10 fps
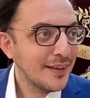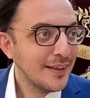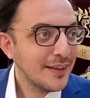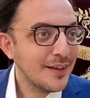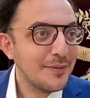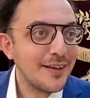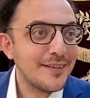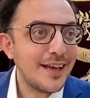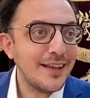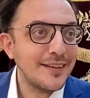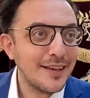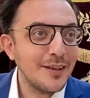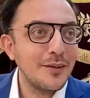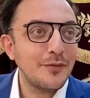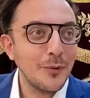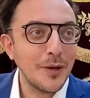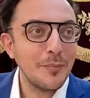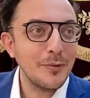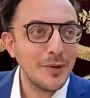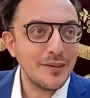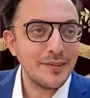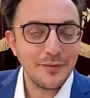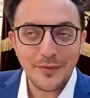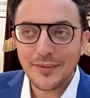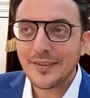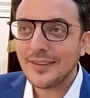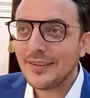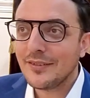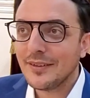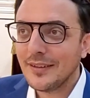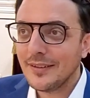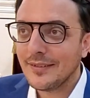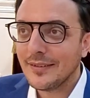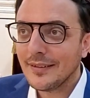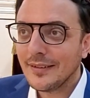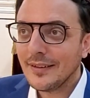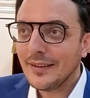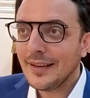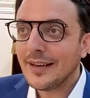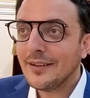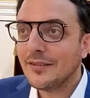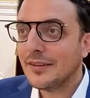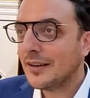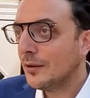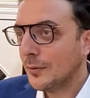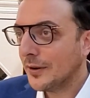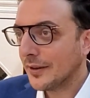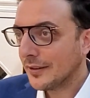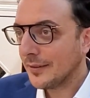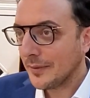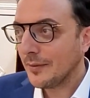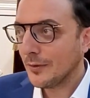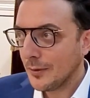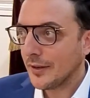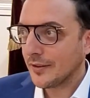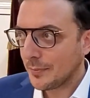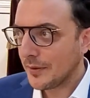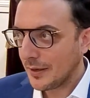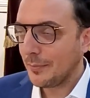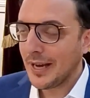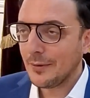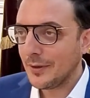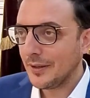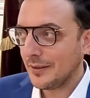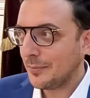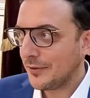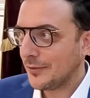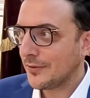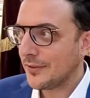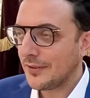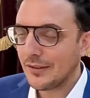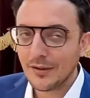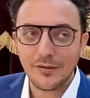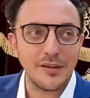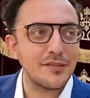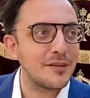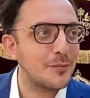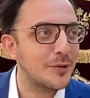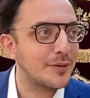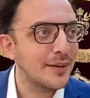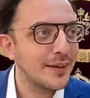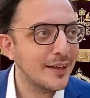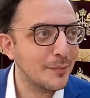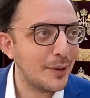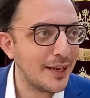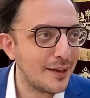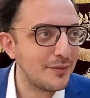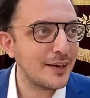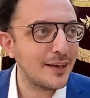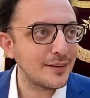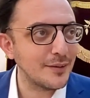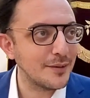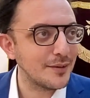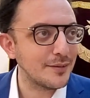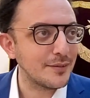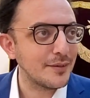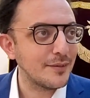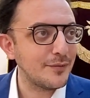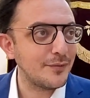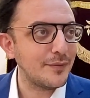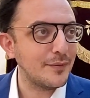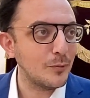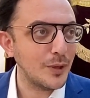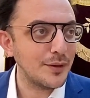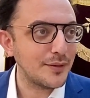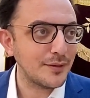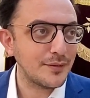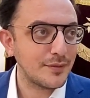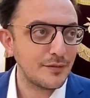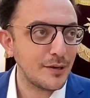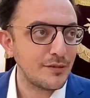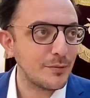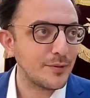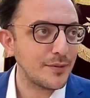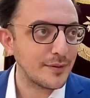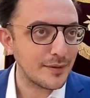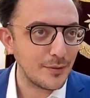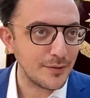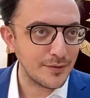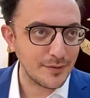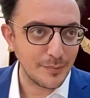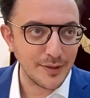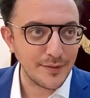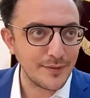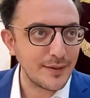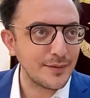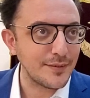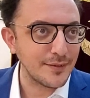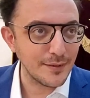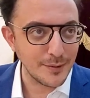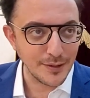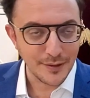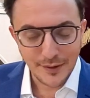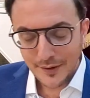Come Chazal and tell you, if you want to be rich, the first condition is, not condition that it'll work. Sometimes it works, but in a bad way. The Pasuk says, Yesh osher hashamur leba'alav l'ra'ato. There's wealth that's treacherous. It causes the biggest disasters in the world.